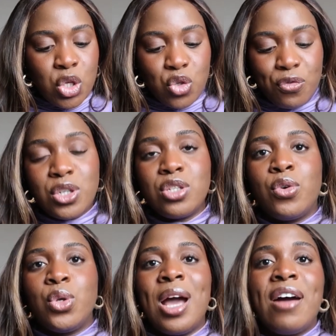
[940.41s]
So first of
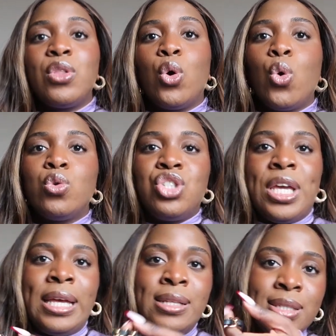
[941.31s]
all, you have the gold
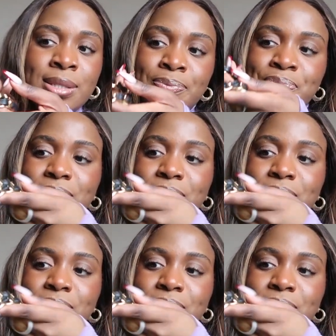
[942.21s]
chains.